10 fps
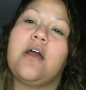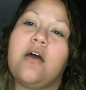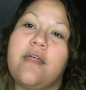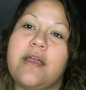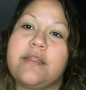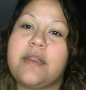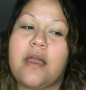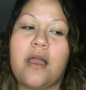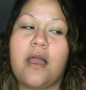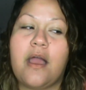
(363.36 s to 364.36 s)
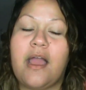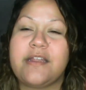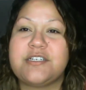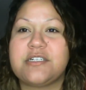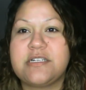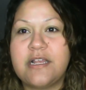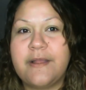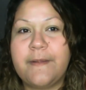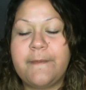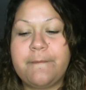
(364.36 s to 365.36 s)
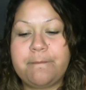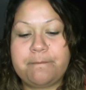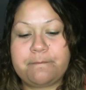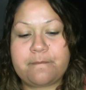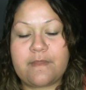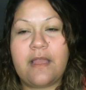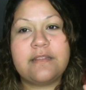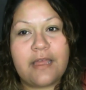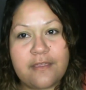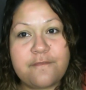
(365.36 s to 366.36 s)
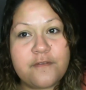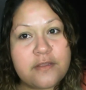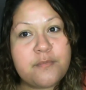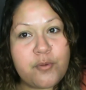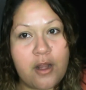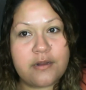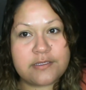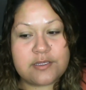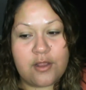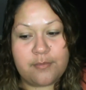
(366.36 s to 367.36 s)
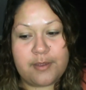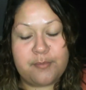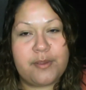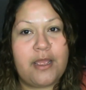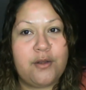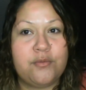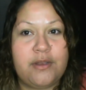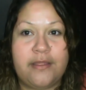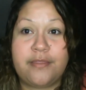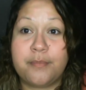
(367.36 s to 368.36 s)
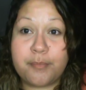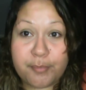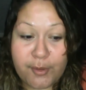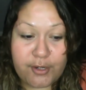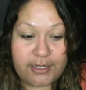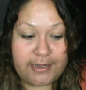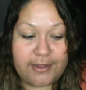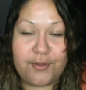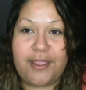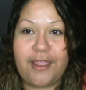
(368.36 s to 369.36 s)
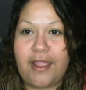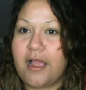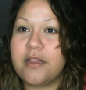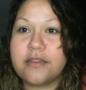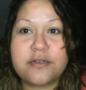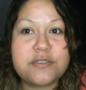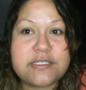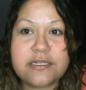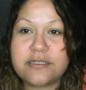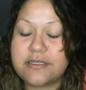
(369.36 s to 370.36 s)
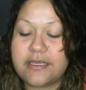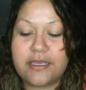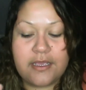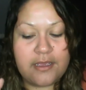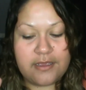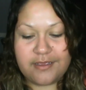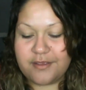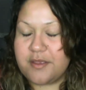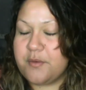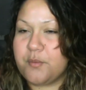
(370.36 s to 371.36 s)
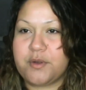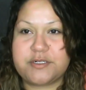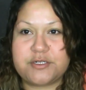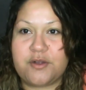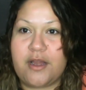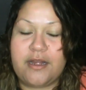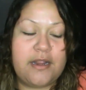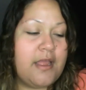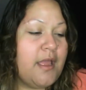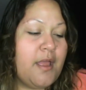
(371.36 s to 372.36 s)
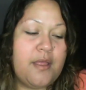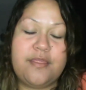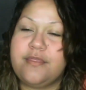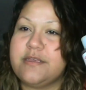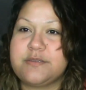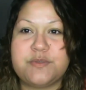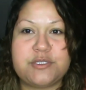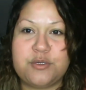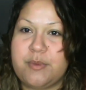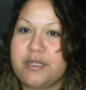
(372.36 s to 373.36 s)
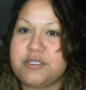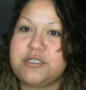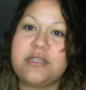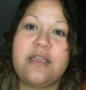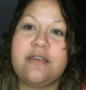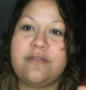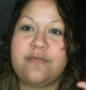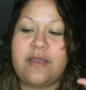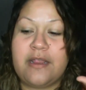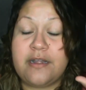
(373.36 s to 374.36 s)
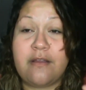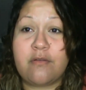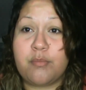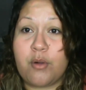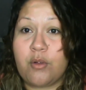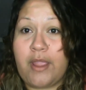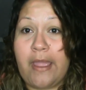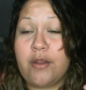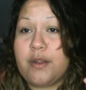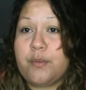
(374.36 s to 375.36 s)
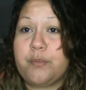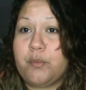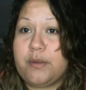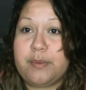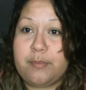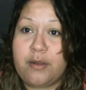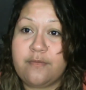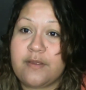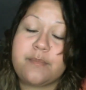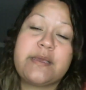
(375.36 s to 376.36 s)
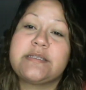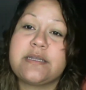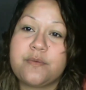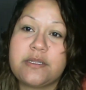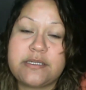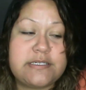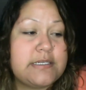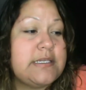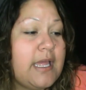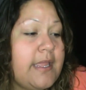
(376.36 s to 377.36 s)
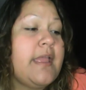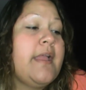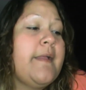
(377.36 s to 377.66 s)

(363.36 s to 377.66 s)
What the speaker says: and all that. I like feeling products on me, but I don't like them burning, okay? A little tingly works great. This was too much. If I never broke out, it would be perfect, because I really did like